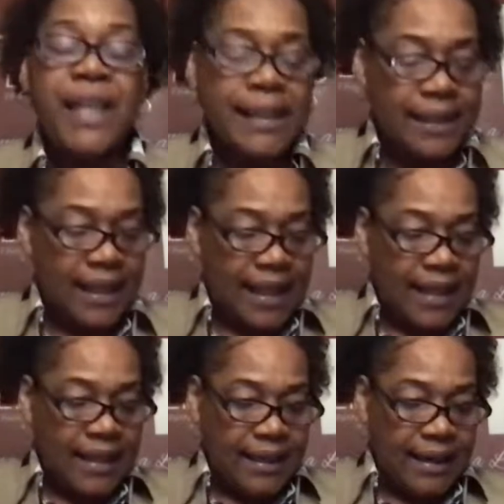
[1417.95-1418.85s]
fixed
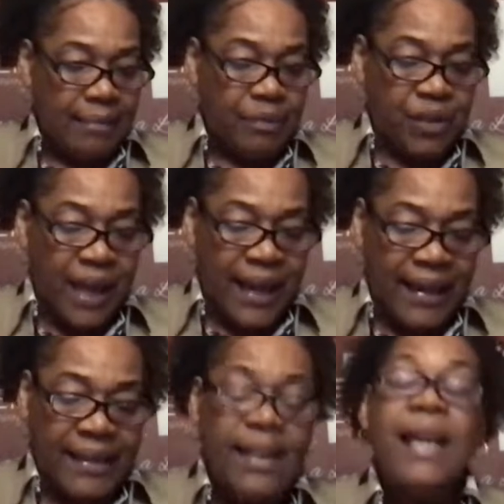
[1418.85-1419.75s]
income
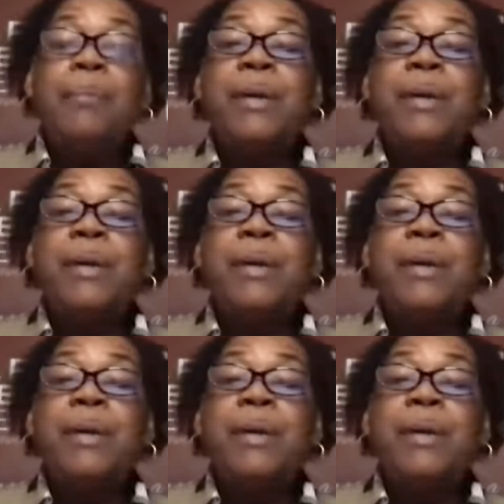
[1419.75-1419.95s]
giants